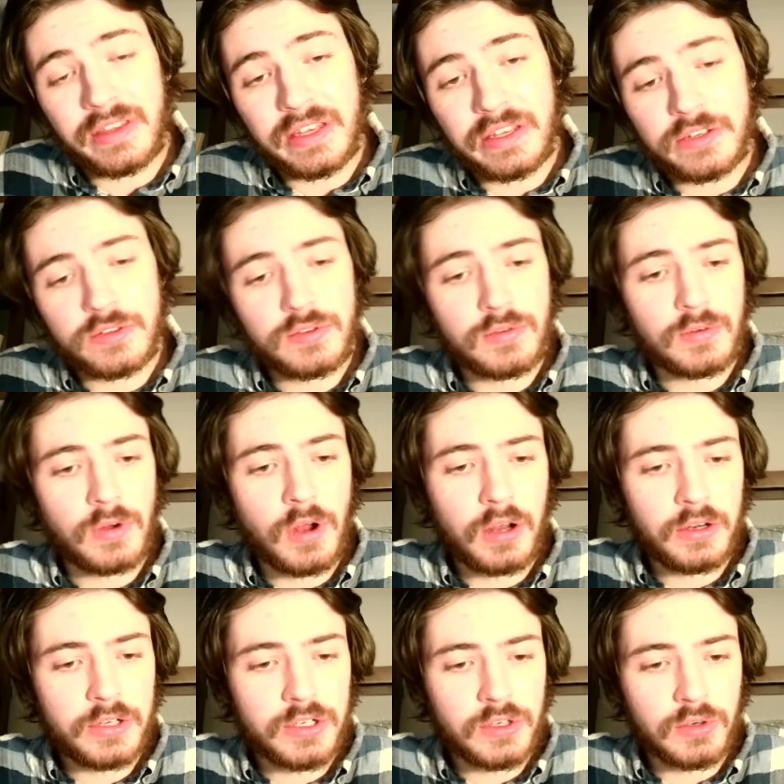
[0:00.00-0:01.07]
the
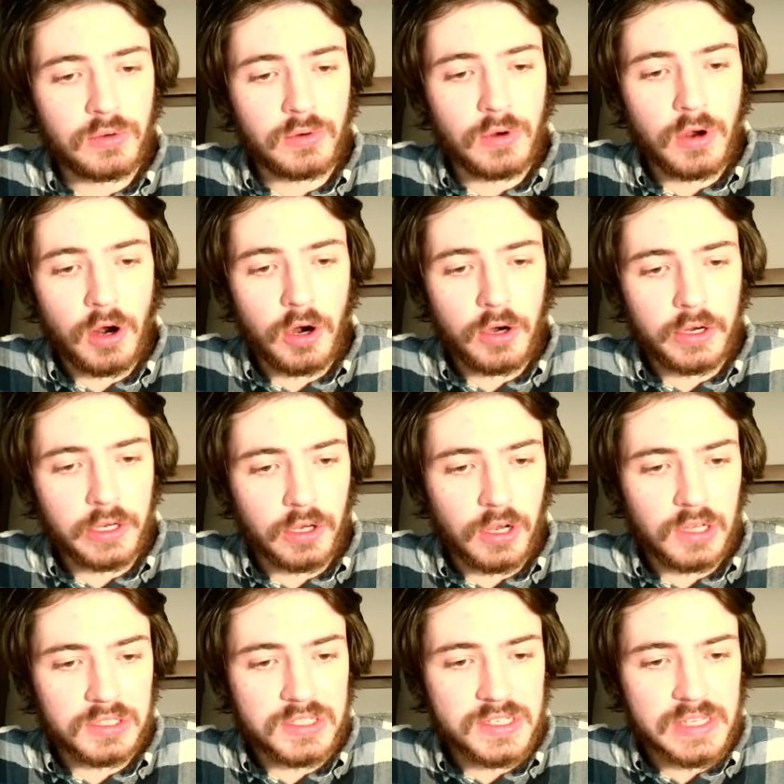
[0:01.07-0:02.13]
Toronto
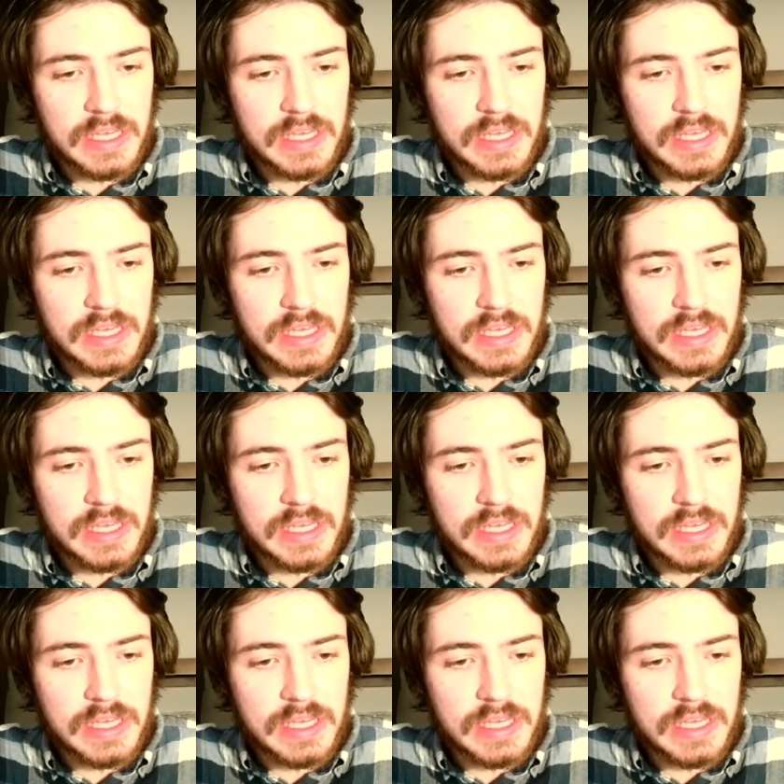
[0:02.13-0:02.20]
Argonauts,